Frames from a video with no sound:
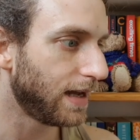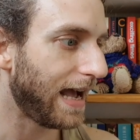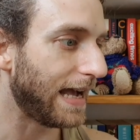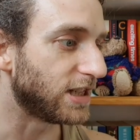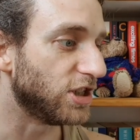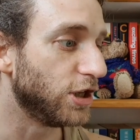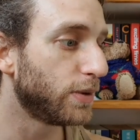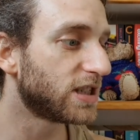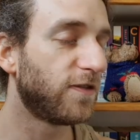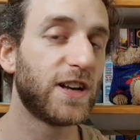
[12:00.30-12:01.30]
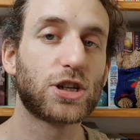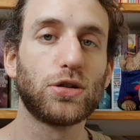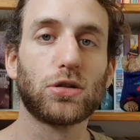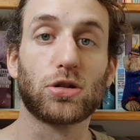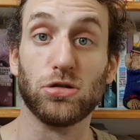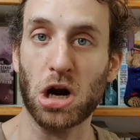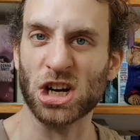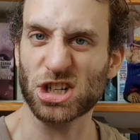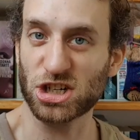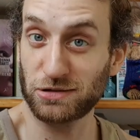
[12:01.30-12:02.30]
Eight, newest fictional
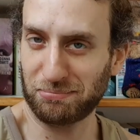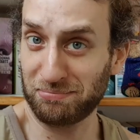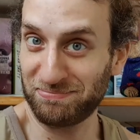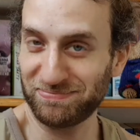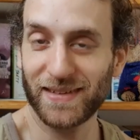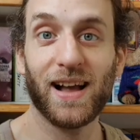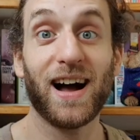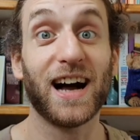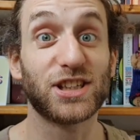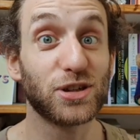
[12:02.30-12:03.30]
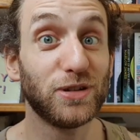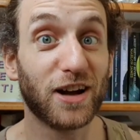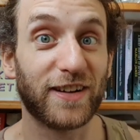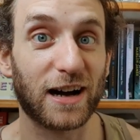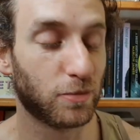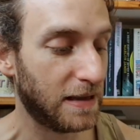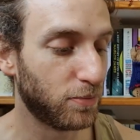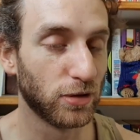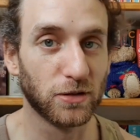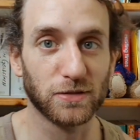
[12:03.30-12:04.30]
crush. I do love how
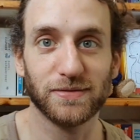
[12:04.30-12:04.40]
people